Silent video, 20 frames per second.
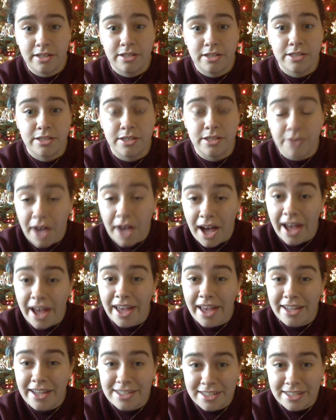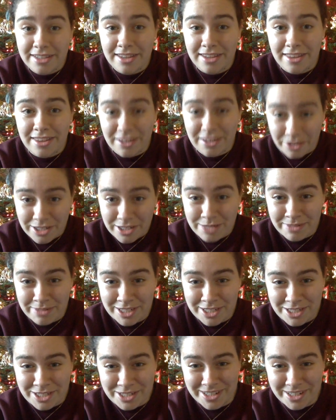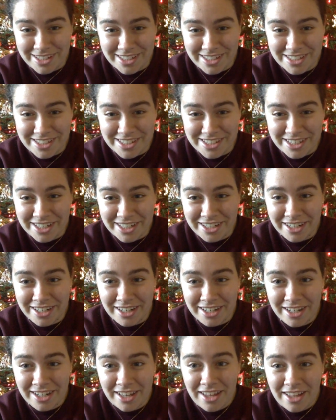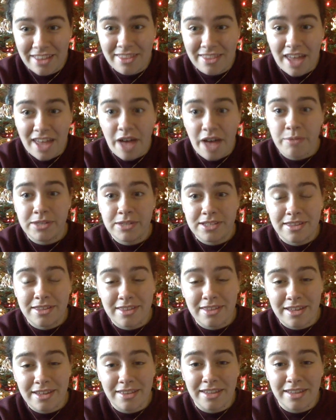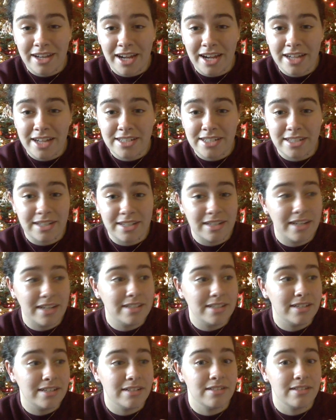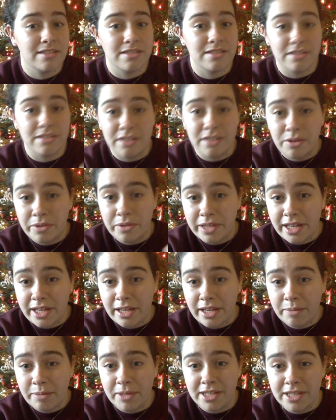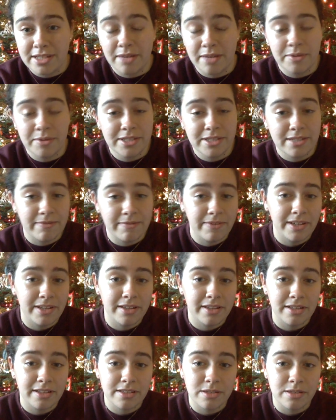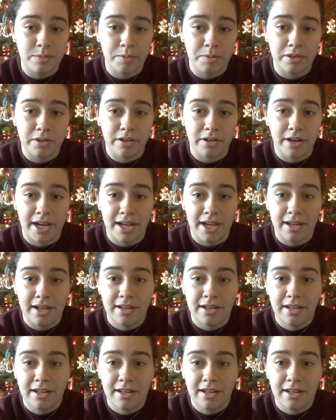So I did the Christmas tree this year. That was a thing that I did, and I did it slowly because I wasn't feeling super great.